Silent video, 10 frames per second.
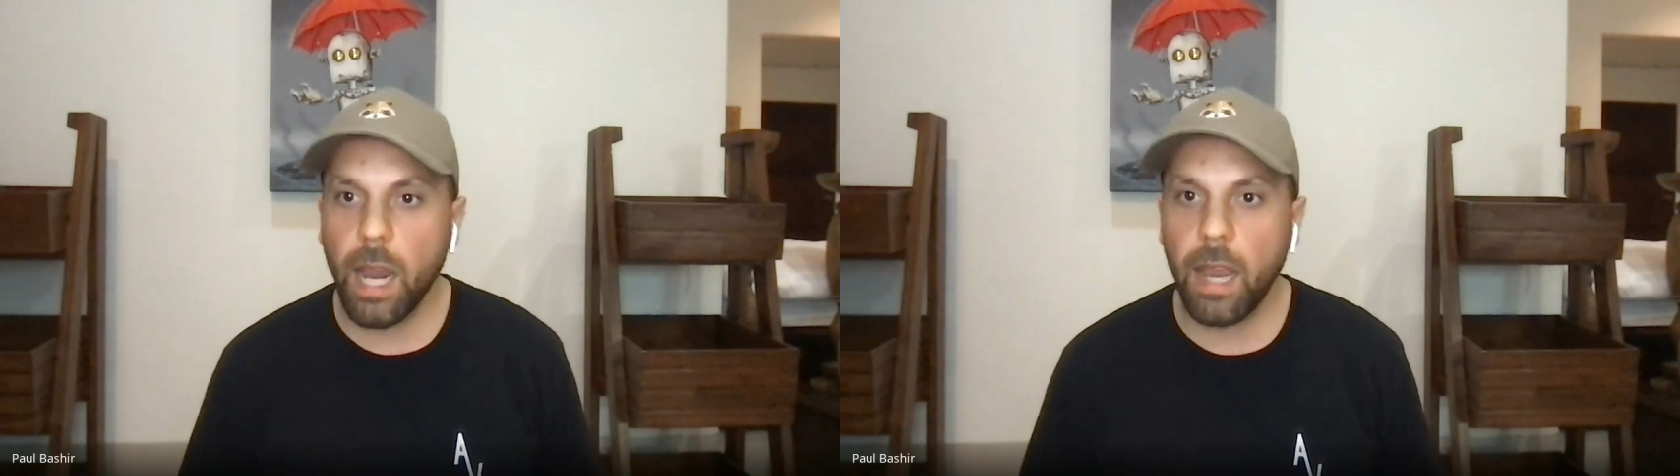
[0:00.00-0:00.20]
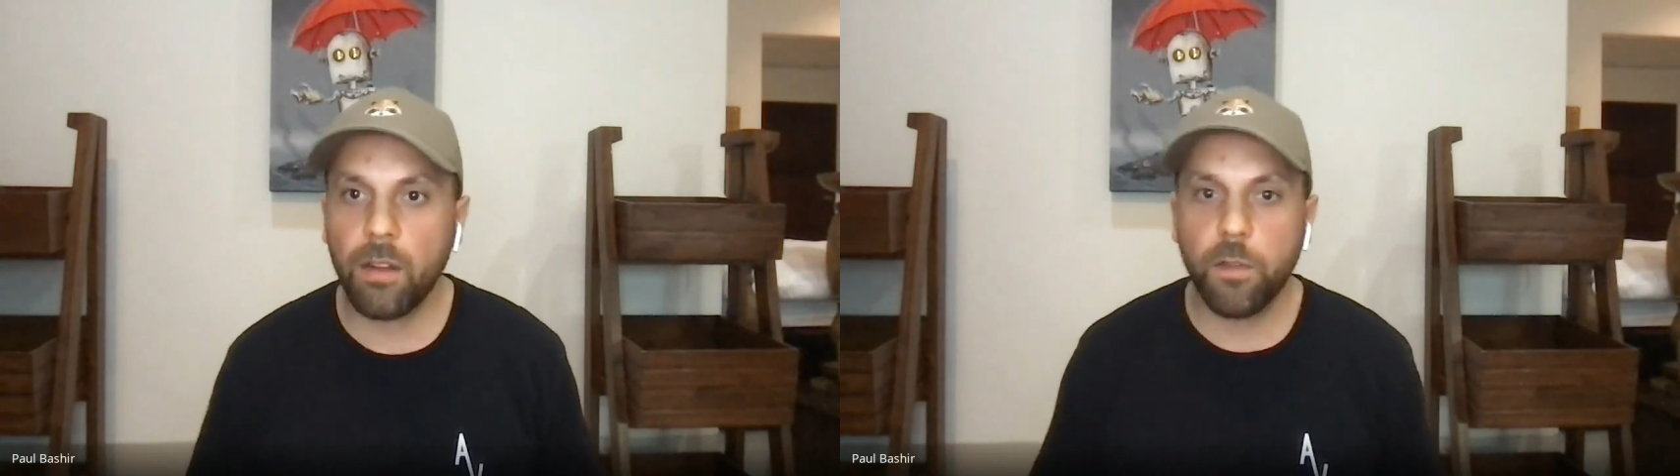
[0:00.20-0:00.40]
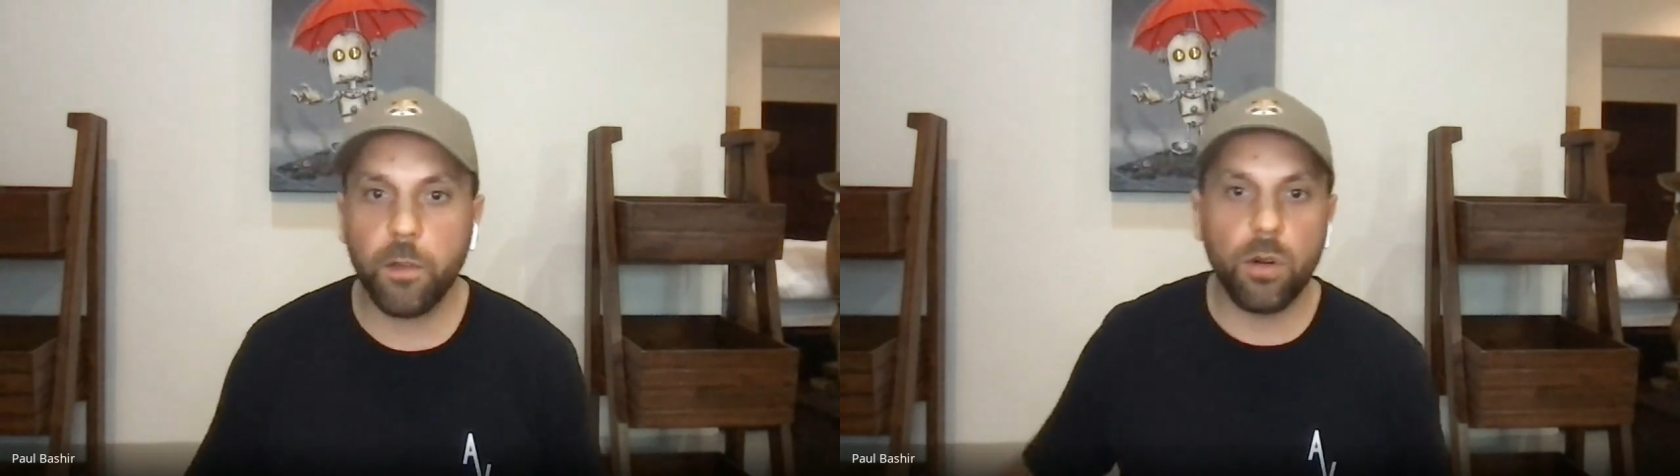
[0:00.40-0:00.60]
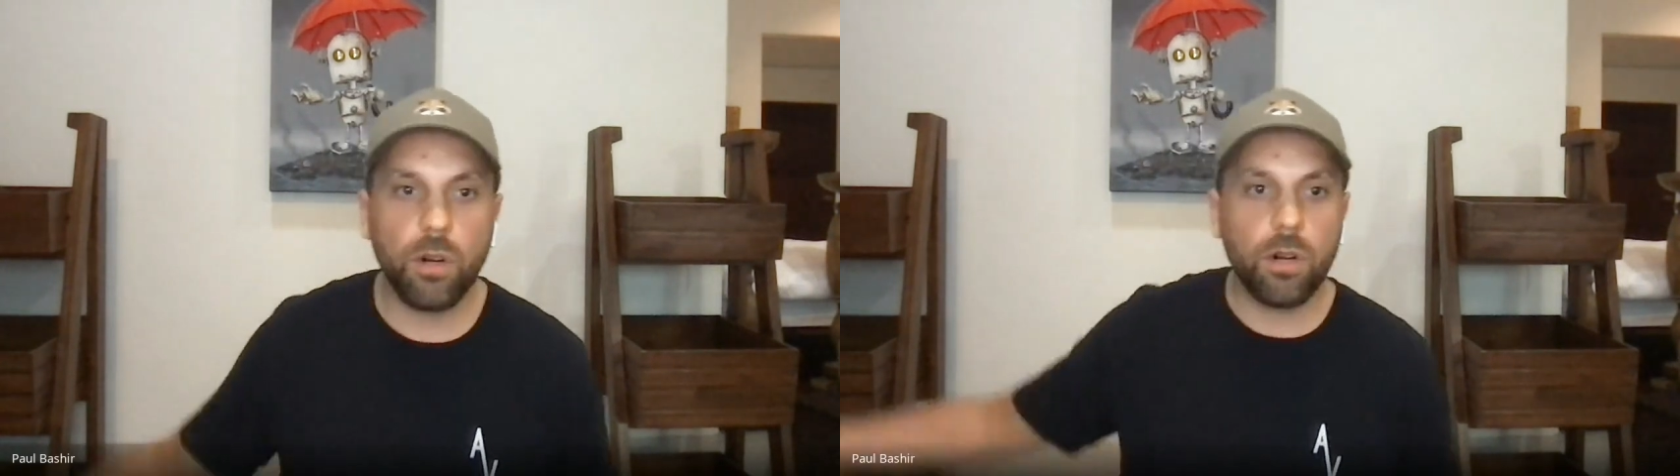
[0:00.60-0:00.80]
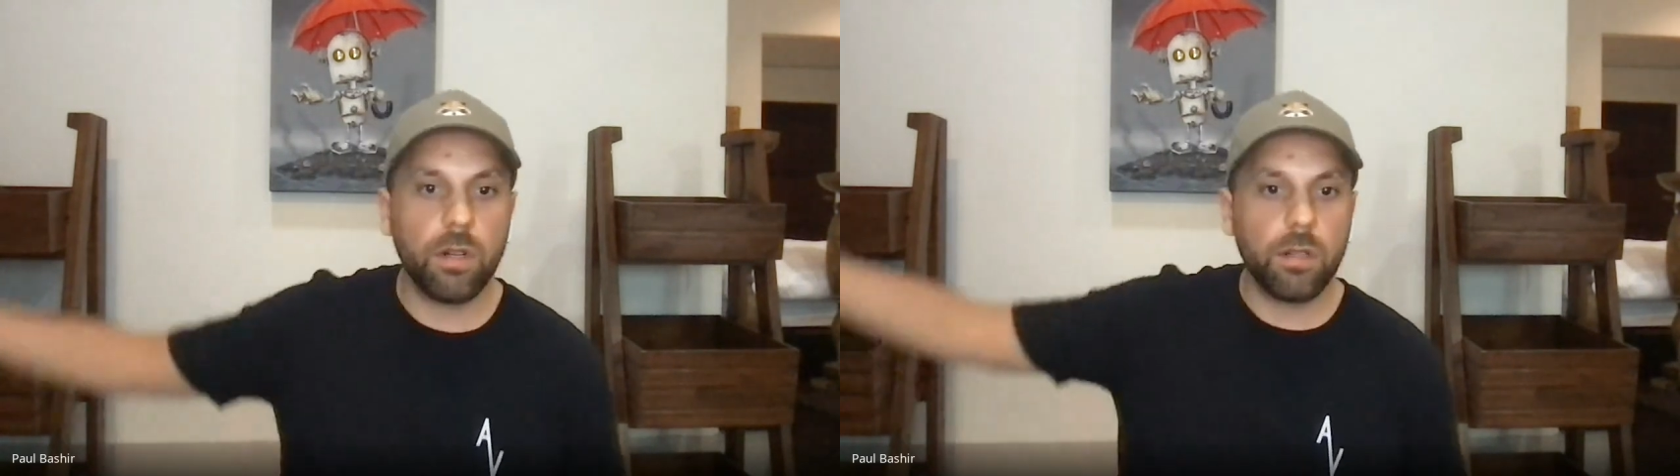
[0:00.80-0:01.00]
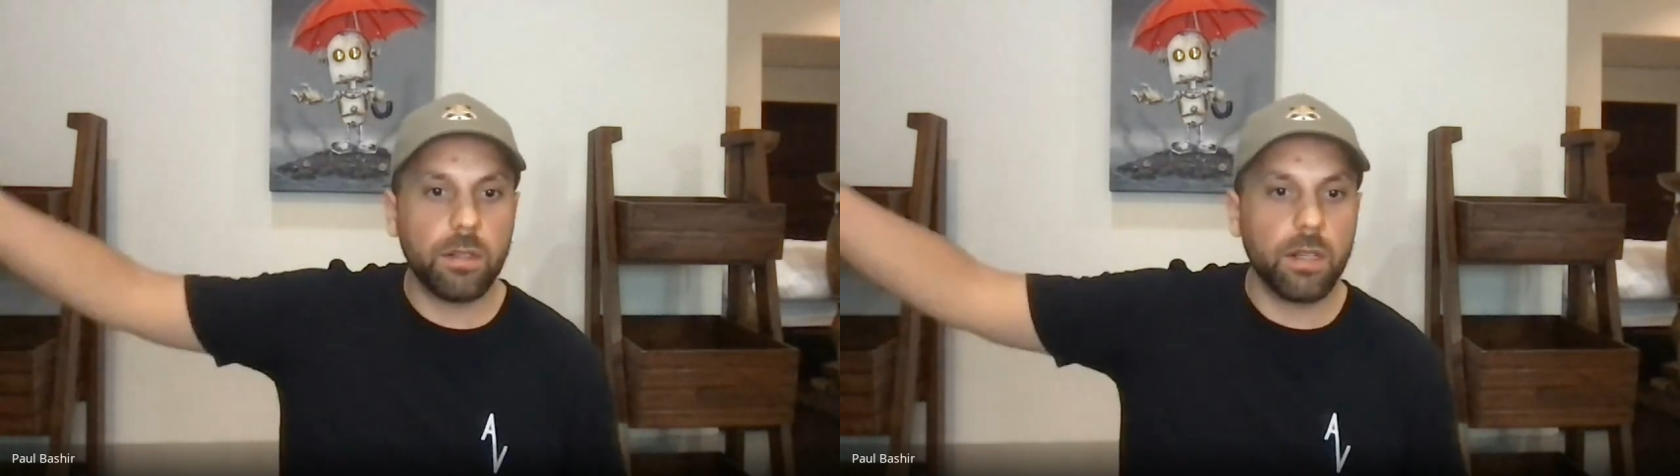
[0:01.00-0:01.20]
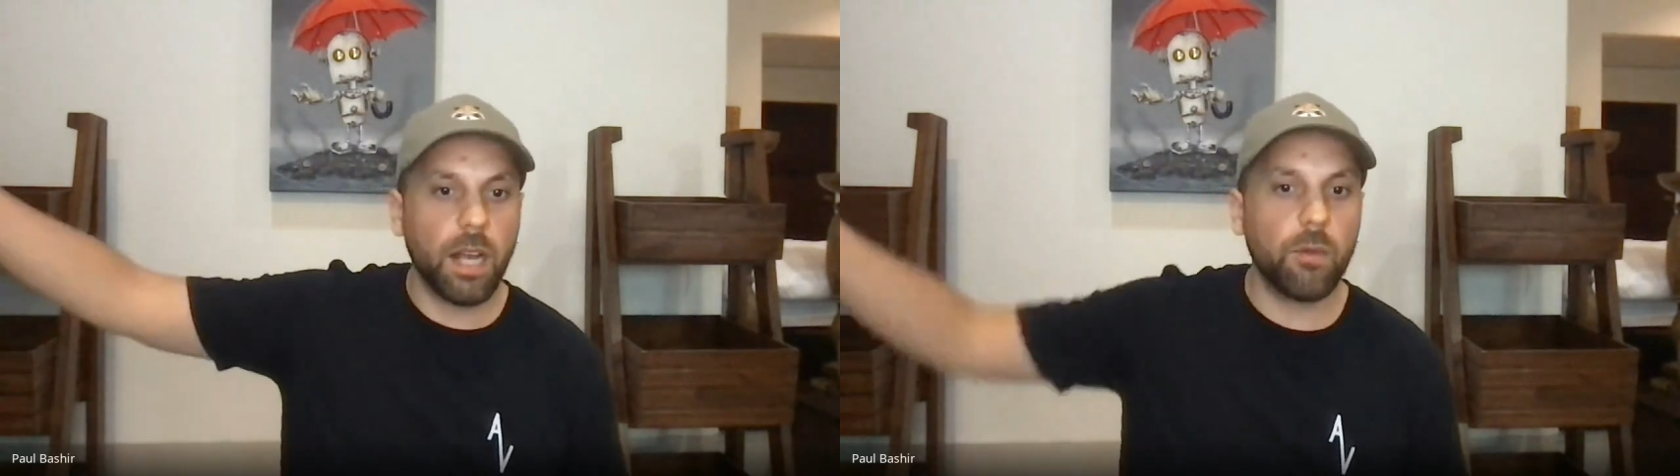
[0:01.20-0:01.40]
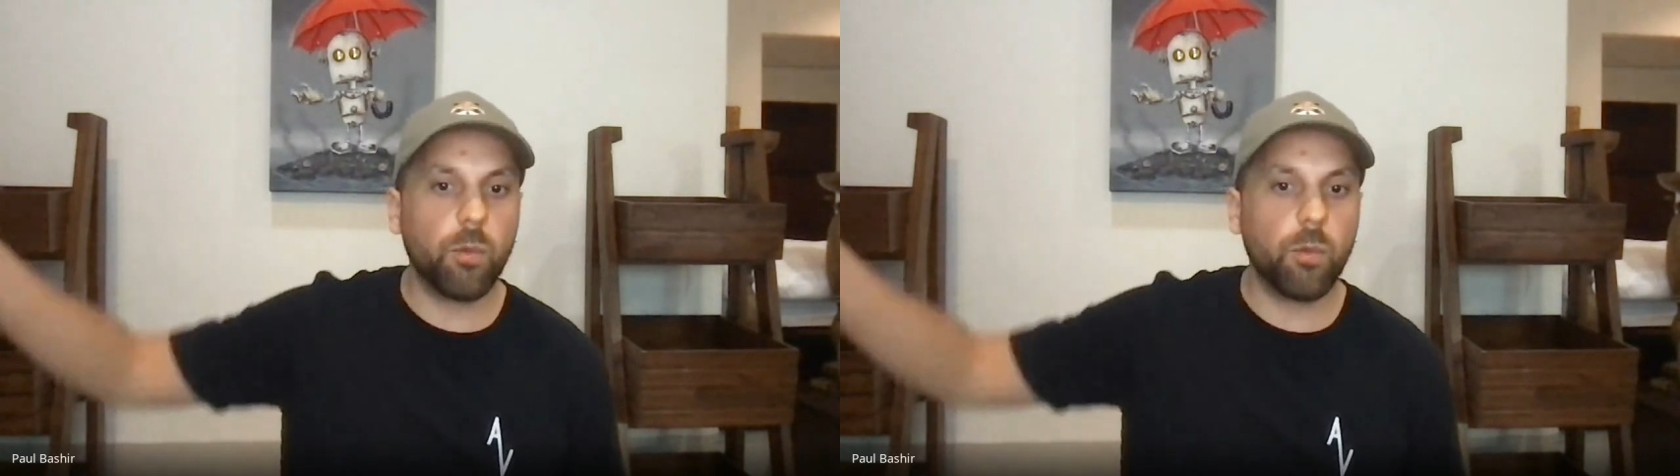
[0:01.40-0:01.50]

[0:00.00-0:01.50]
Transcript: and for uh,